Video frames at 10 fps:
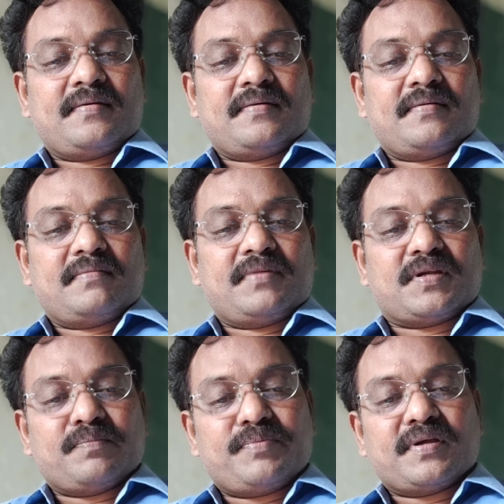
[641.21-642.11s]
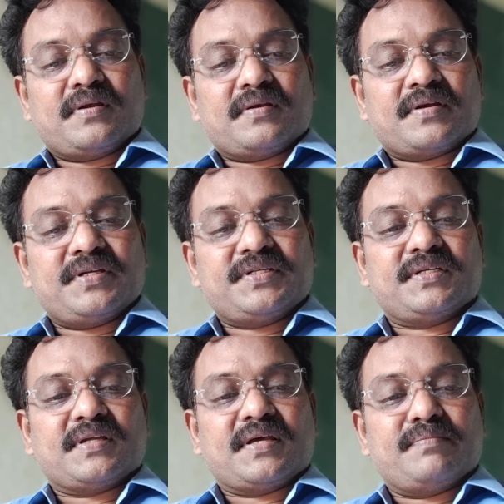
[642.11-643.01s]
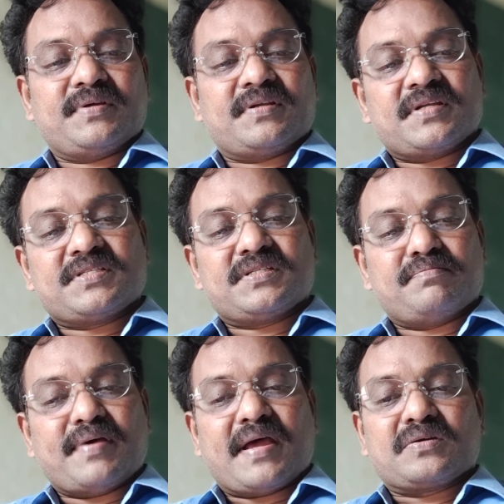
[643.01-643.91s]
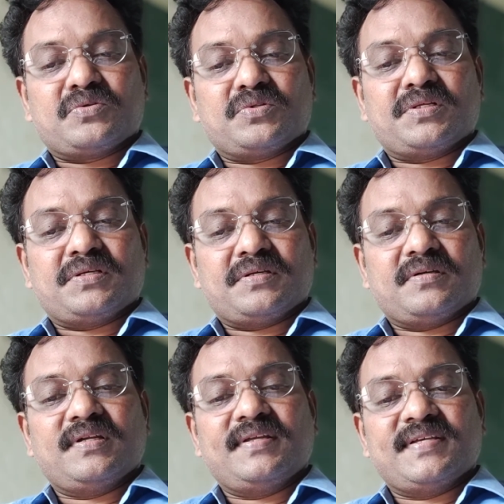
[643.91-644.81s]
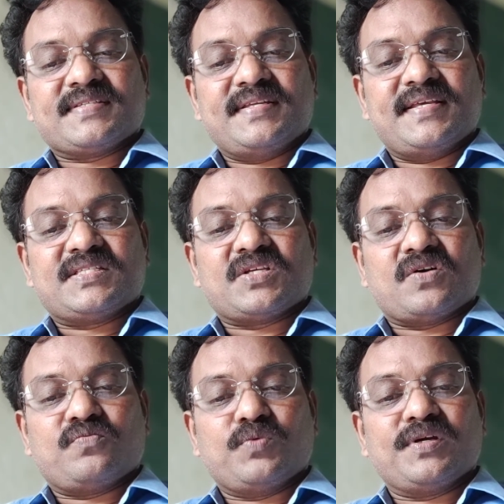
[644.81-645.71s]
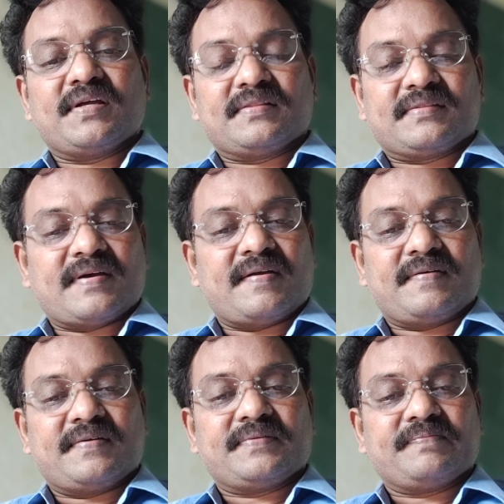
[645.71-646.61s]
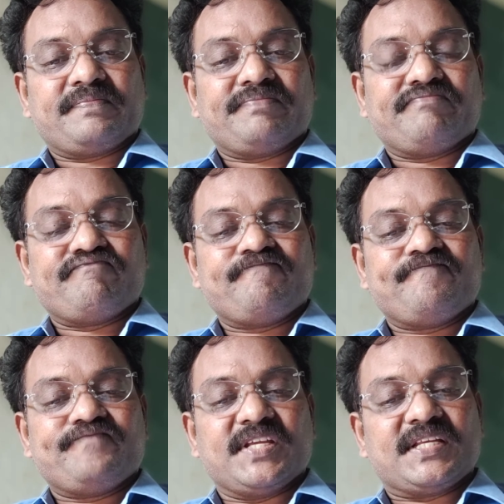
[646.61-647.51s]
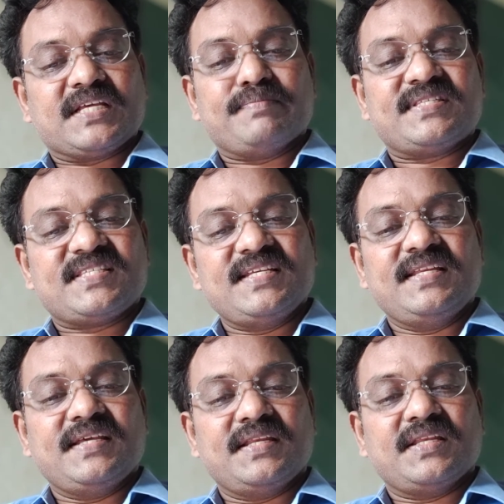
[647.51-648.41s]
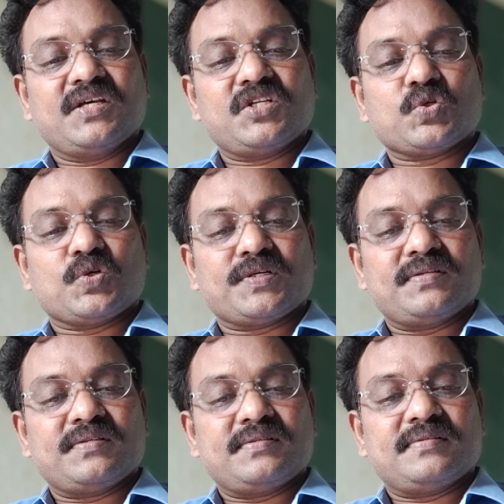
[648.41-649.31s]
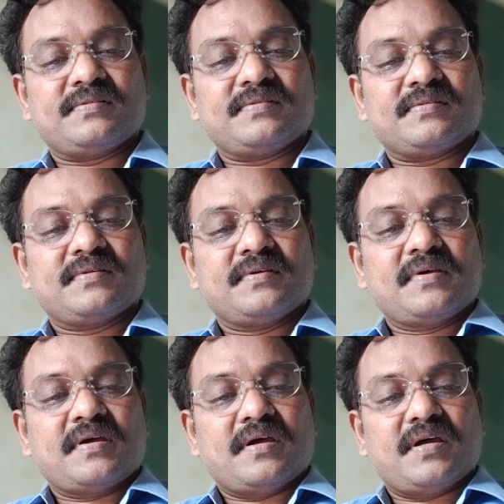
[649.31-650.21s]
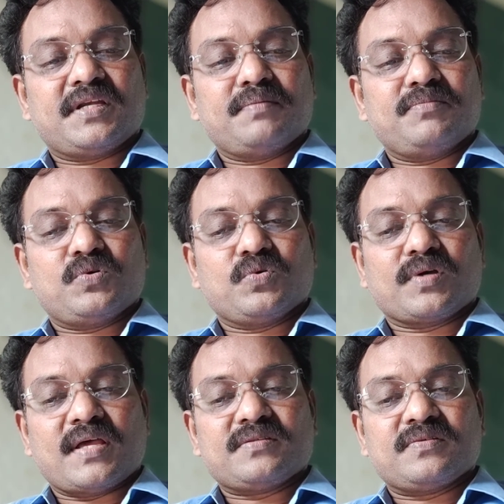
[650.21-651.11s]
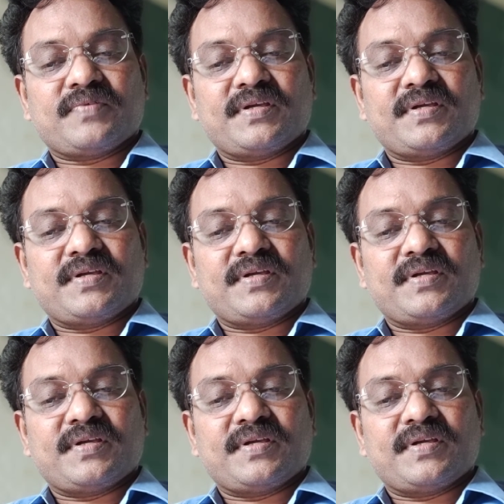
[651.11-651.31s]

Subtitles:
but empirical tradition can be traced back to the earliest days of political thought. It can be seen in Aristotle's attempt to classify